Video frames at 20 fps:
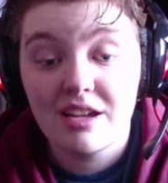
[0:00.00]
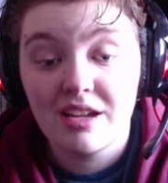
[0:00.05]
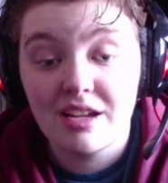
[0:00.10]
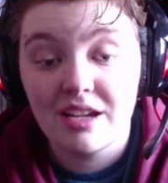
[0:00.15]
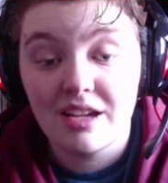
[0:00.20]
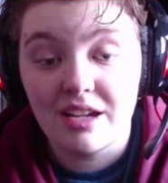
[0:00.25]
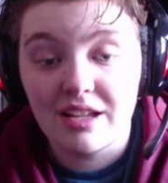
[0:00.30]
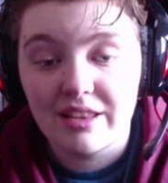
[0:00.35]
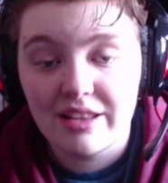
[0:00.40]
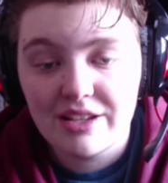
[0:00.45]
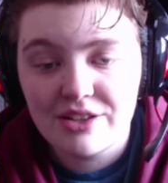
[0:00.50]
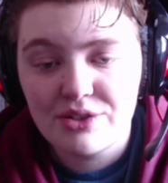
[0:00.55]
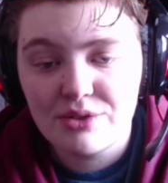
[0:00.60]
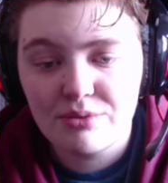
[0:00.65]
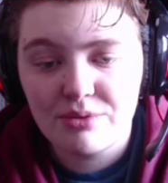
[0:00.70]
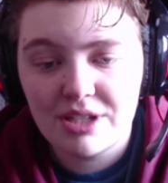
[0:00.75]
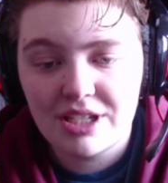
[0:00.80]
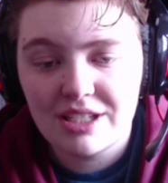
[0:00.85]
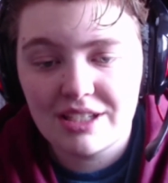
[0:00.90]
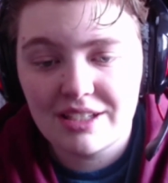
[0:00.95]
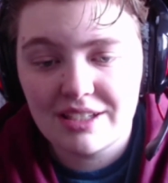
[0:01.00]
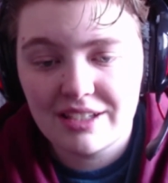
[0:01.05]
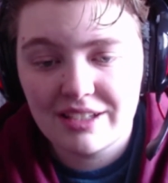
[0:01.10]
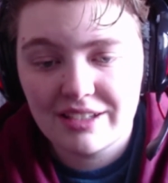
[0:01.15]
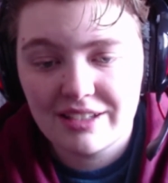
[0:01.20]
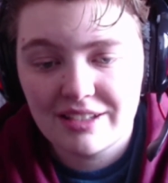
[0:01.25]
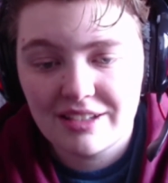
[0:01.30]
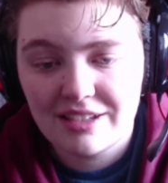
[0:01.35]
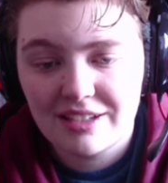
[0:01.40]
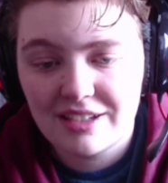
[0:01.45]
And this week,
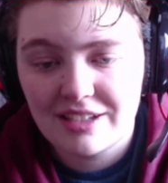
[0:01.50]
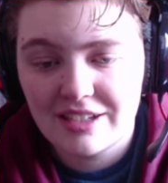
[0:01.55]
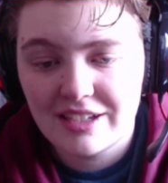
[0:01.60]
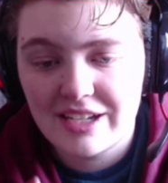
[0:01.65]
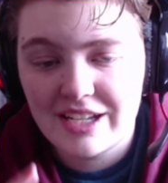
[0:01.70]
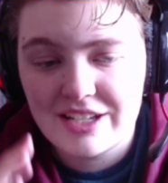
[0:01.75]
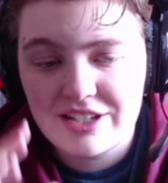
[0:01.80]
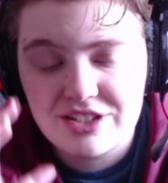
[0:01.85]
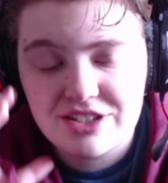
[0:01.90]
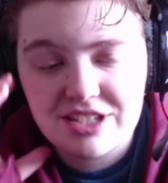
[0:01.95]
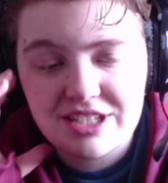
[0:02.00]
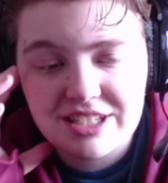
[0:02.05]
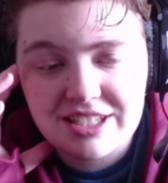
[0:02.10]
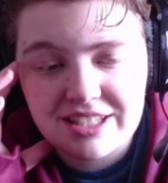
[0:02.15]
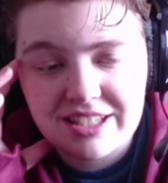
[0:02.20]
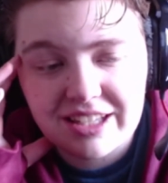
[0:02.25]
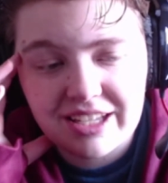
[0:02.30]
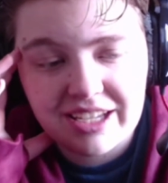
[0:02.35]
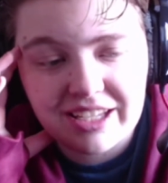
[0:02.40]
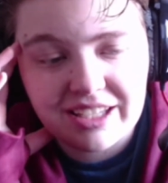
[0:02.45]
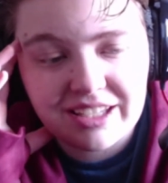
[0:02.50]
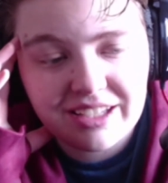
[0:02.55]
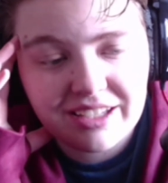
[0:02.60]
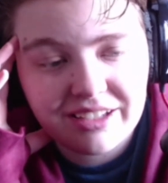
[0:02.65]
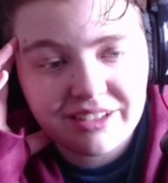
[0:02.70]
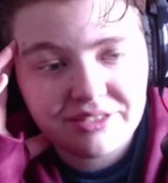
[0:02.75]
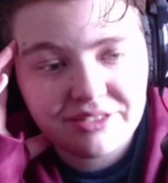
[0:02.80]
it's just like,